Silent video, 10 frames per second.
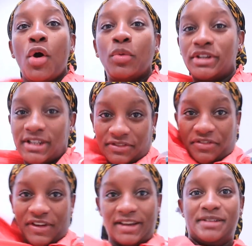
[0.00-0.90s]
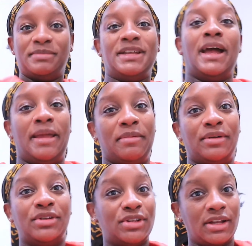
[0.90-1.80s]
we just have to find some time
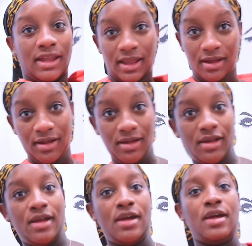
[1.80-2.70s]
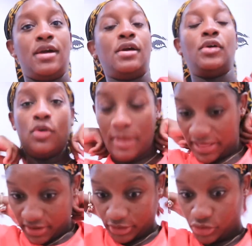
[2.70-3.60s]
to like go by
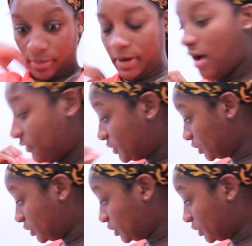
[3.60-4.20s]
there to drop it off